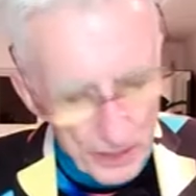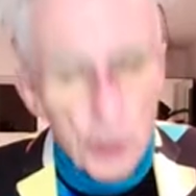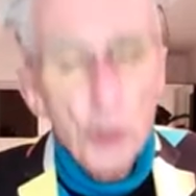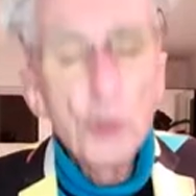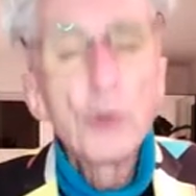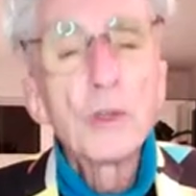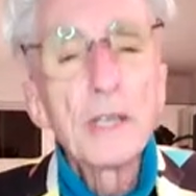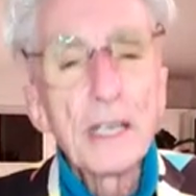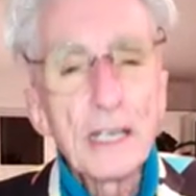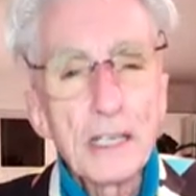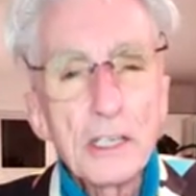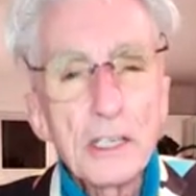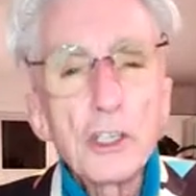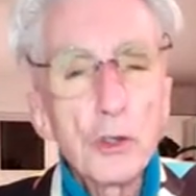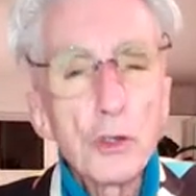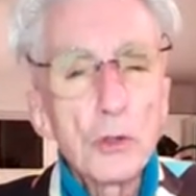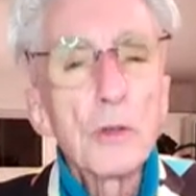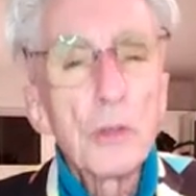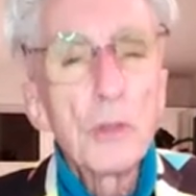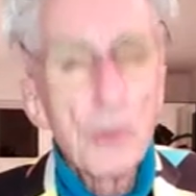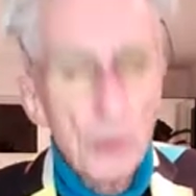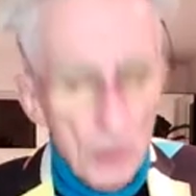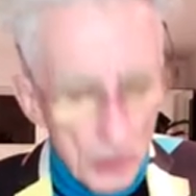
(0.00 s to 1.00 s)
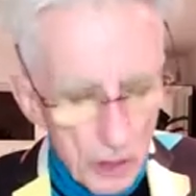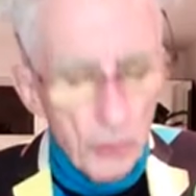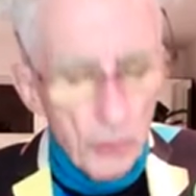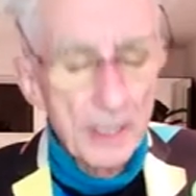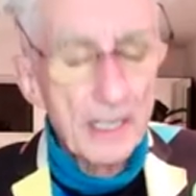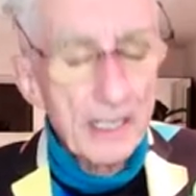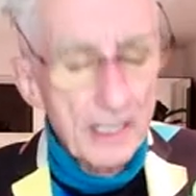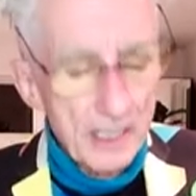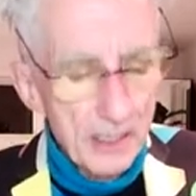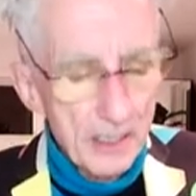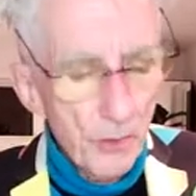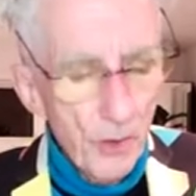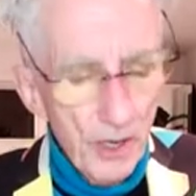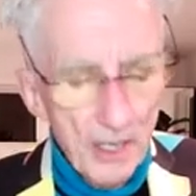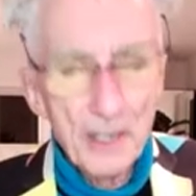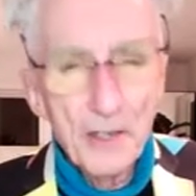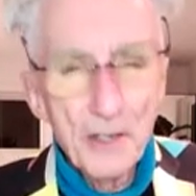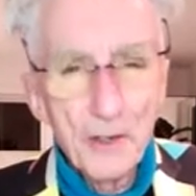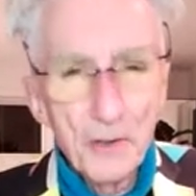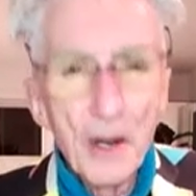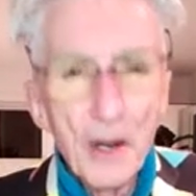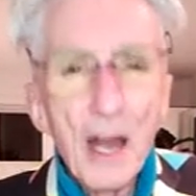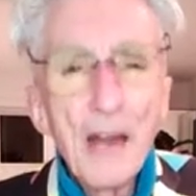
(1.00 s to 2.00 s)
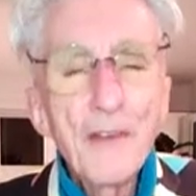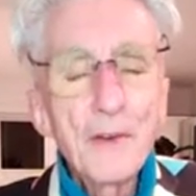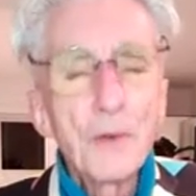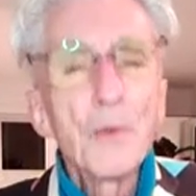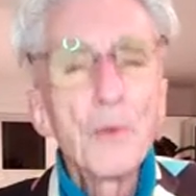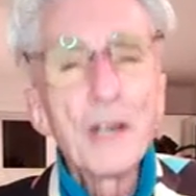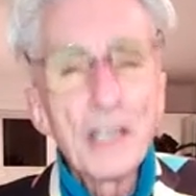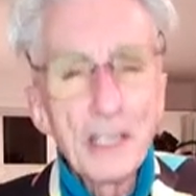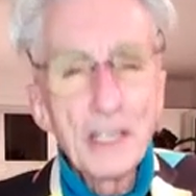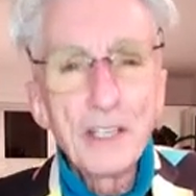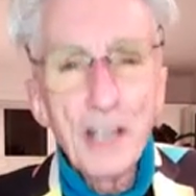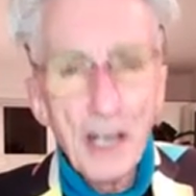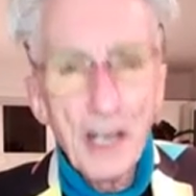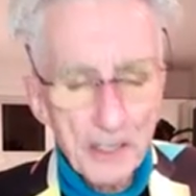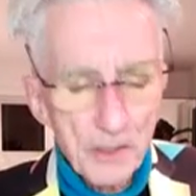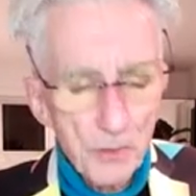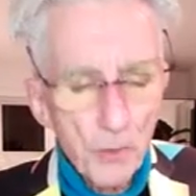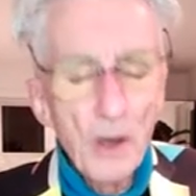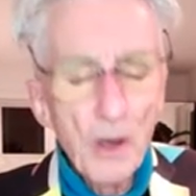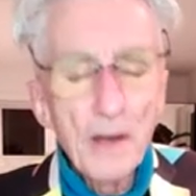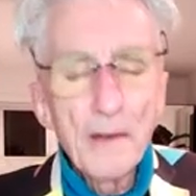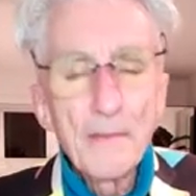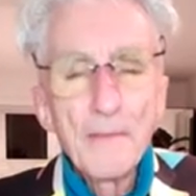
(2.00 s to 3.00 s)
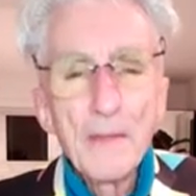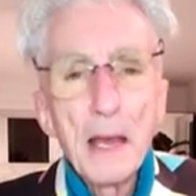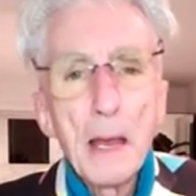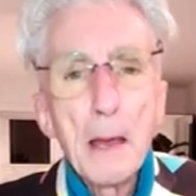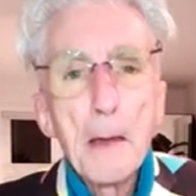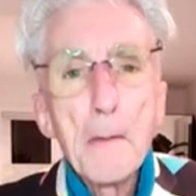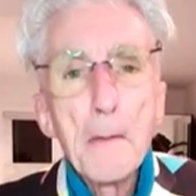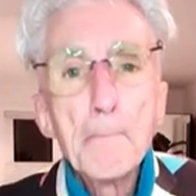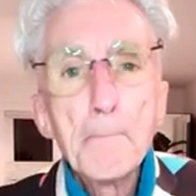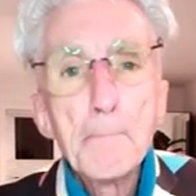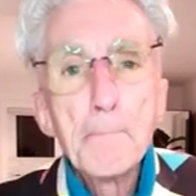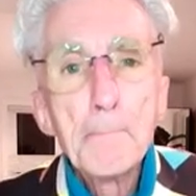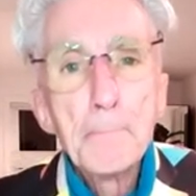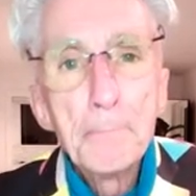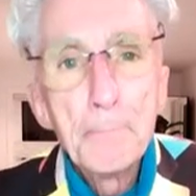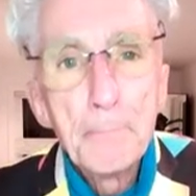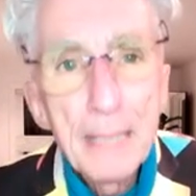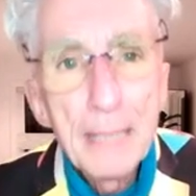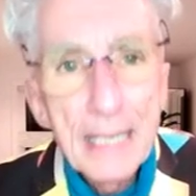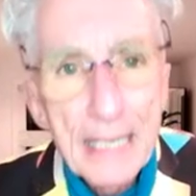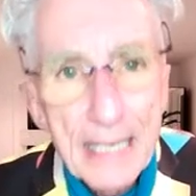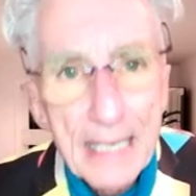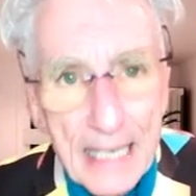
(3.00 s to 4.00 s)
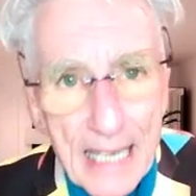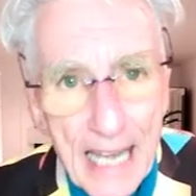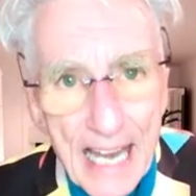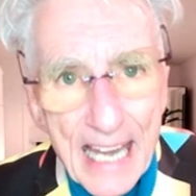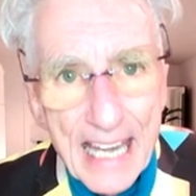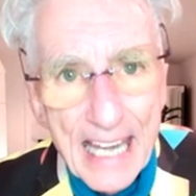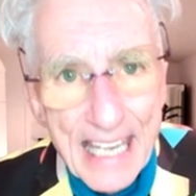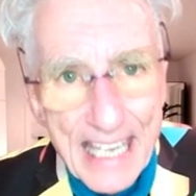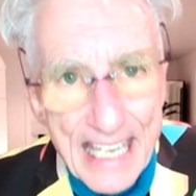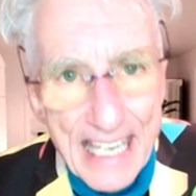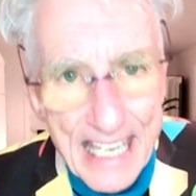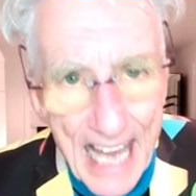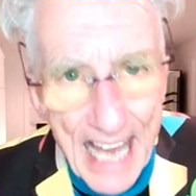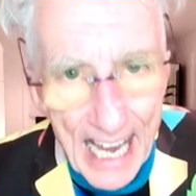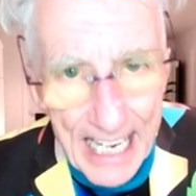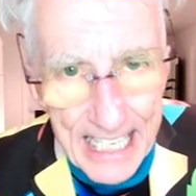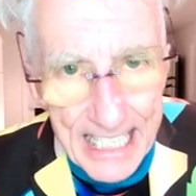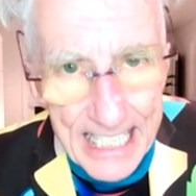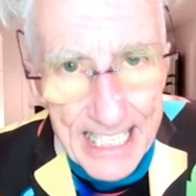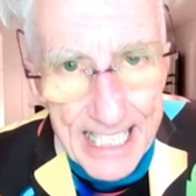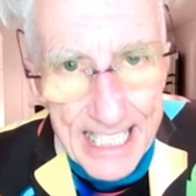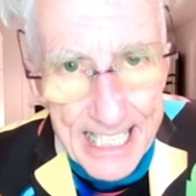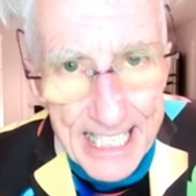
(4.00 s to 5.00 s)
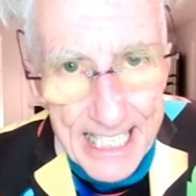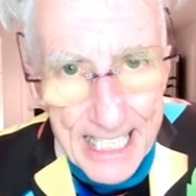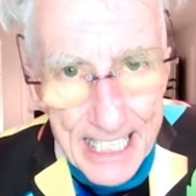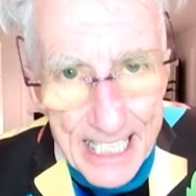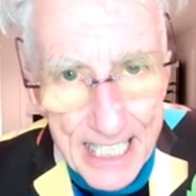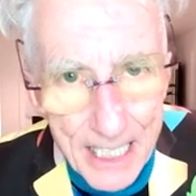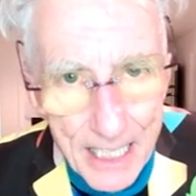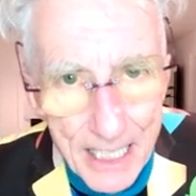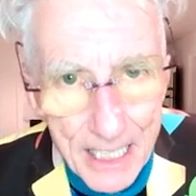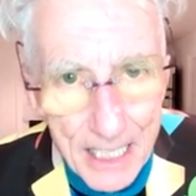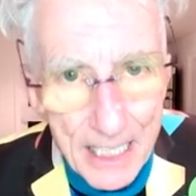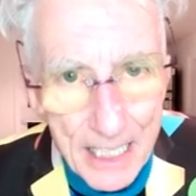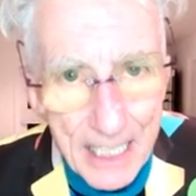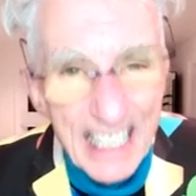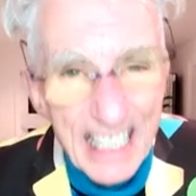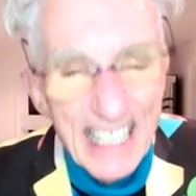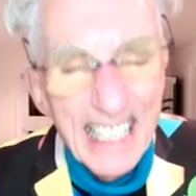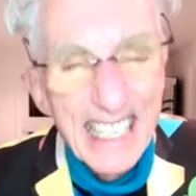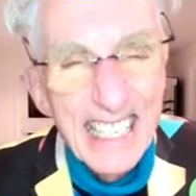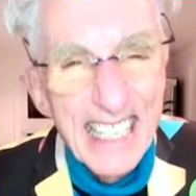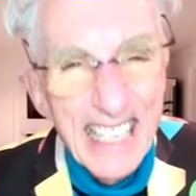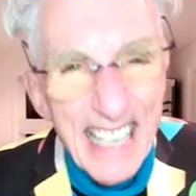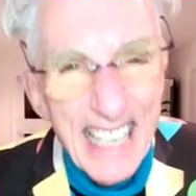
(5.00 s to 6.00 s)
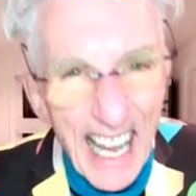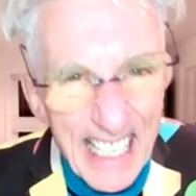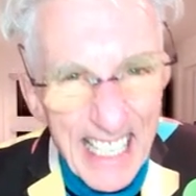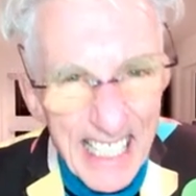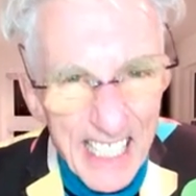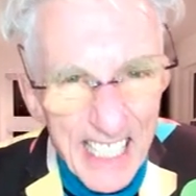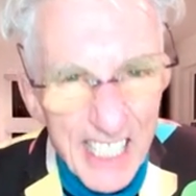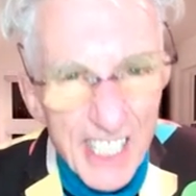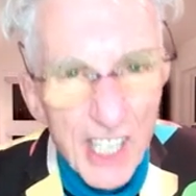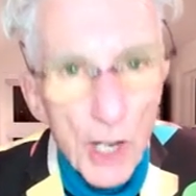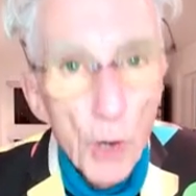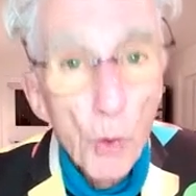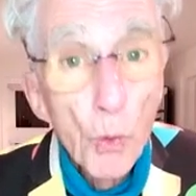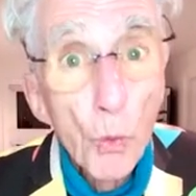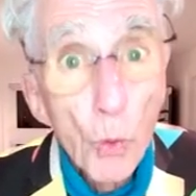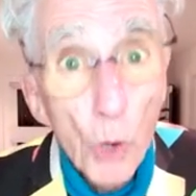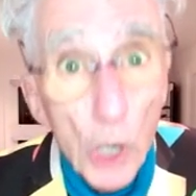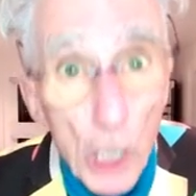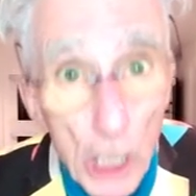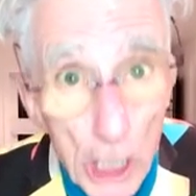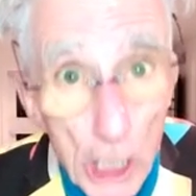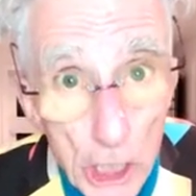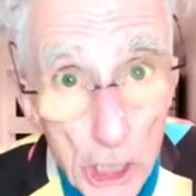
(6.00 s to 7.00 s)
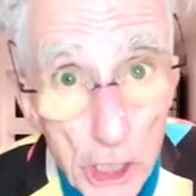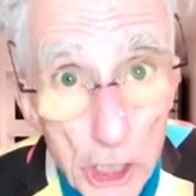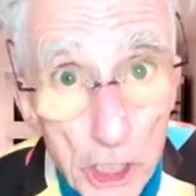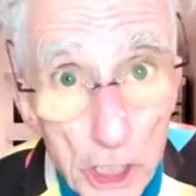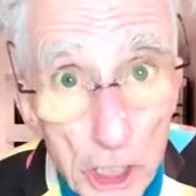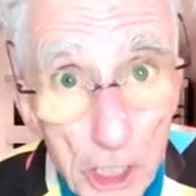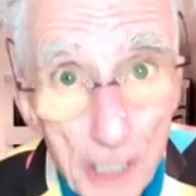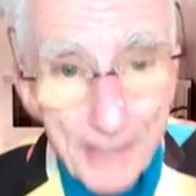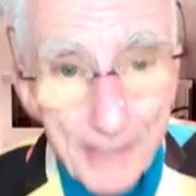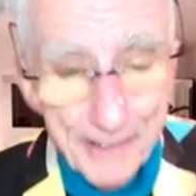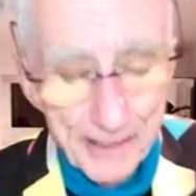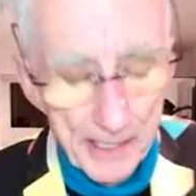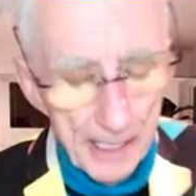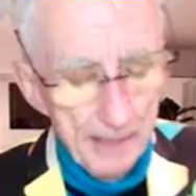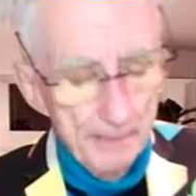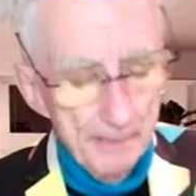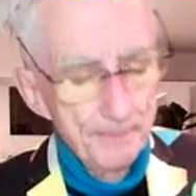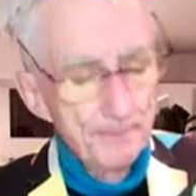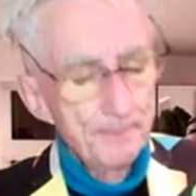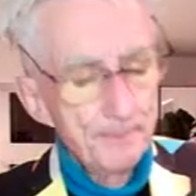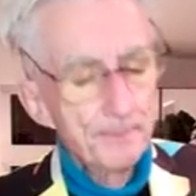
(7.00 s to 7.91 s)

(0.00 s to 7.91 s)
two things. Two two things you want to do. Everyone you talk to. One, be nice. Nice works. Okay.